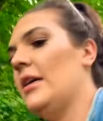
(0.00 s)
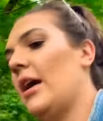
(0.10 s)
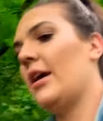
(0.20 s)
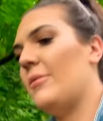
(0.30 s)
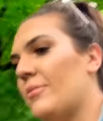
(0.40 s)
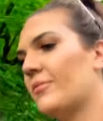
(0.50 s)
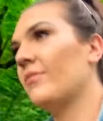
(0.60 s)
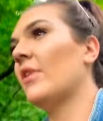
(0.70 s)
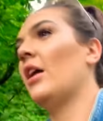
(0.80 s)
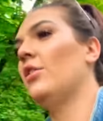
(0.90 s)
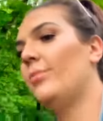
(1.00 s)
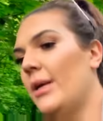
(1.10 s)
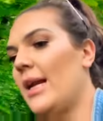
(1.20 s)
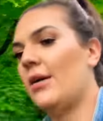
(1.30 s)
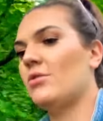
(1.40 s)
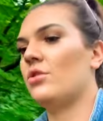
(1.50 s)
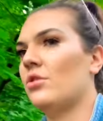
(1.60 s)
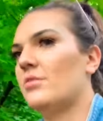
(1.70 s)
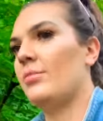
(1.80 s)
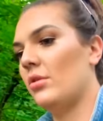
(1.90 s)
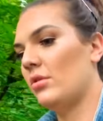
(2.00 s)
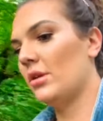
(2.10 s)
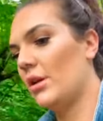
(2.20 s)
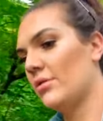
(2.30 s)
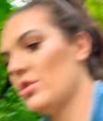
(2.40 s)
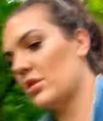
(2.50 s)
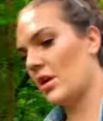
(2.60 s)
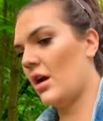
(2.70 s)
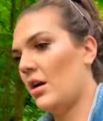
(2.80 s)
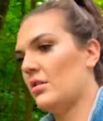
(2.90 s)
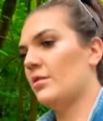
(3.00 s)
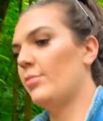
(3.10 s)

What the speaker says: I love being outdoors, but, you know, it's just hard.